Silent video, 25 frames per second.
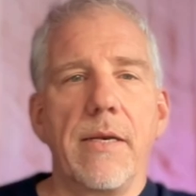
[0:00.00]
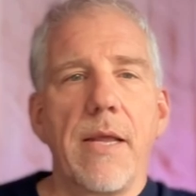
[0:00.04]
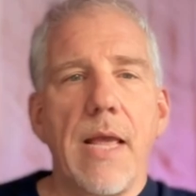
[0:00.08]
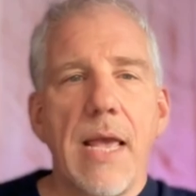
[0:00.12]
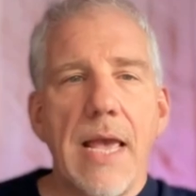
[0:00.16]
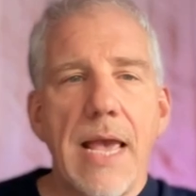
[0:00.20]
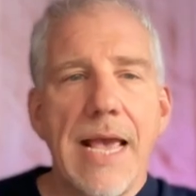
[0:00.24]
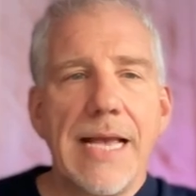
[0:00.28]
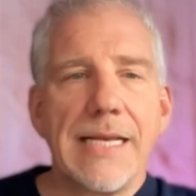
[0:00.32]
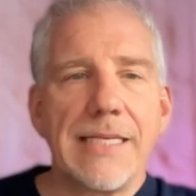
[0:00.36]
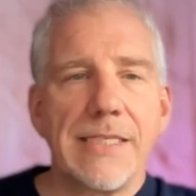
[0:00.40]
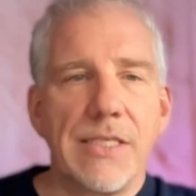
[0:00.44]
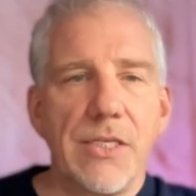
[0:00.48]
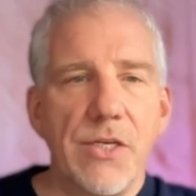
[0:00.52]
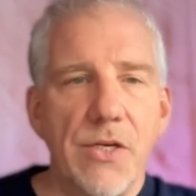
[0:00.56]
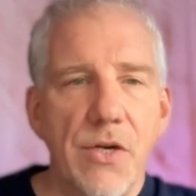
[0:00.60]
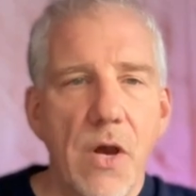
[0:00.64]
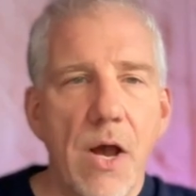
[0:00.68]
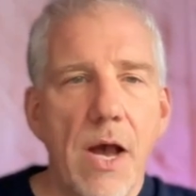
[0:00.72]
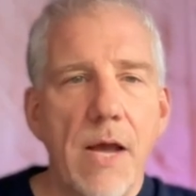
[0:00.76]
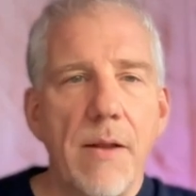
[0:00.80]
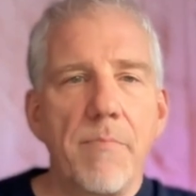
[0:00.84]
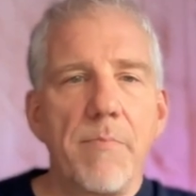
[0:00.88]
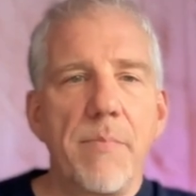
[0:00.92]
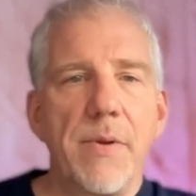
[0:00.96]
has
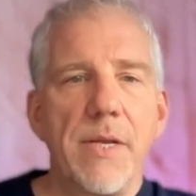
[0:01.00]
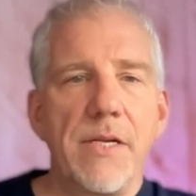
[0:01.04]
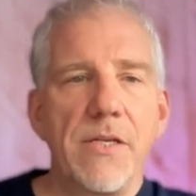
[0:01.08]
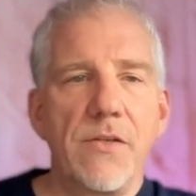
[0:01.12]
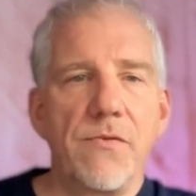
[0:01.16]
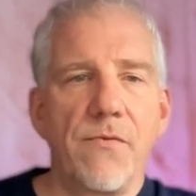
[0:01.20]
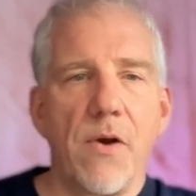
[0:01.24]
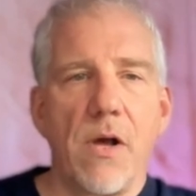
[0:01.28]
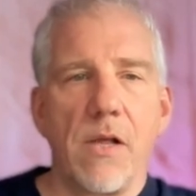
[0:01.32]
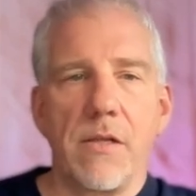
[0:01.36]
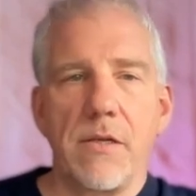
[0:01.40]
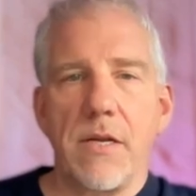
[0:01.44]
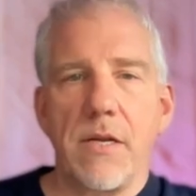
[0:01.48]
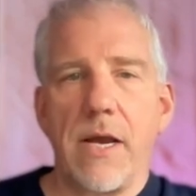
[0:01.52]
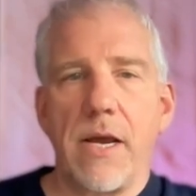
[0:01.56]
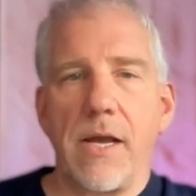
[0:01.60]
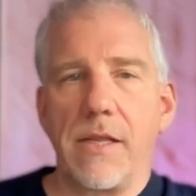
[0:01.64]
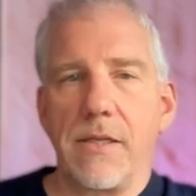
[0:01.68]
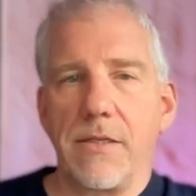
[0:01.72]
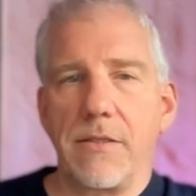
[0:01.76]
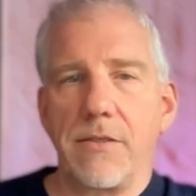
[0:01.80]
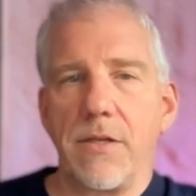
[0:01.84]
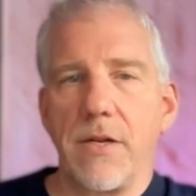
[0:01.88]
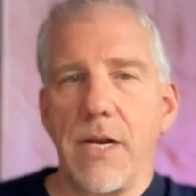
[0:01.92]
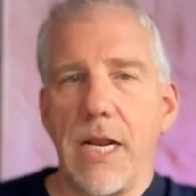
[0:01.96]
not been as volatile
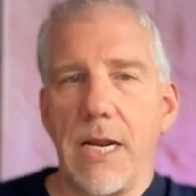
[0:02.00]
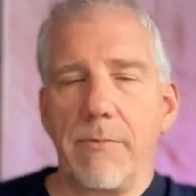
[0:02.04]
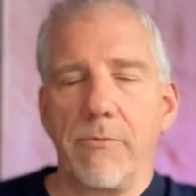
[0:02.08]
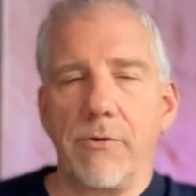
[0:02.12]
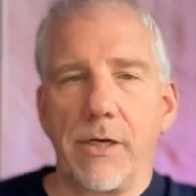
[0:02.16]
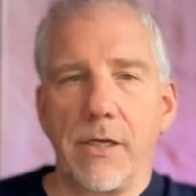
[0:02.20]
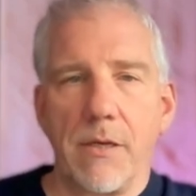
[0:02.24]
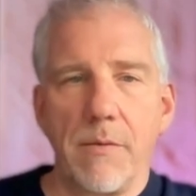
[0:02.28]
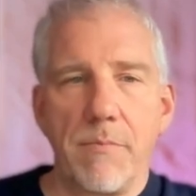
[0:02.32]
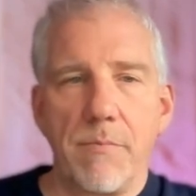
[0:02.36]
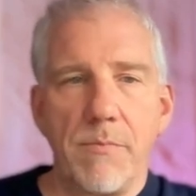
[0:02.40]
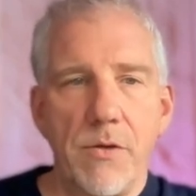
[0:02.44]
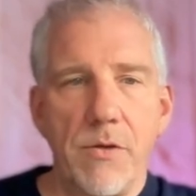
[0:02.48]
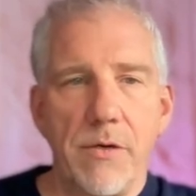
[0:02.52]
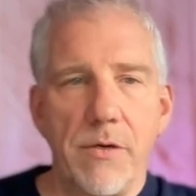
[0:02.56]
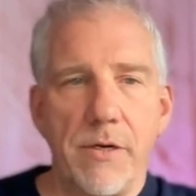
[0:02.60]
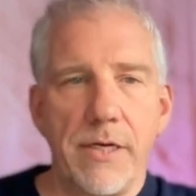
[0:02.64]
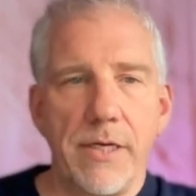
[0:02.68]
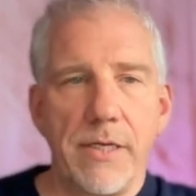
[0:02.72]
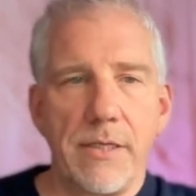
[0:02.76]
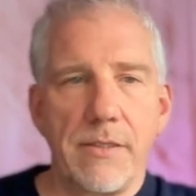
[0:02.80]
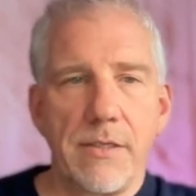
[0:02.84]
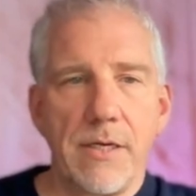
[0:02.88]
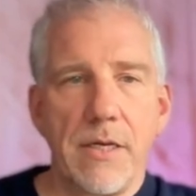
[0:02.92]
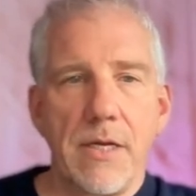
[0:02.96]
as the neighboring
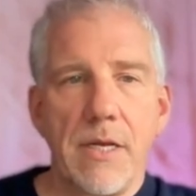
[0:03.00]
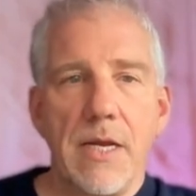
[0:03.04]
communities.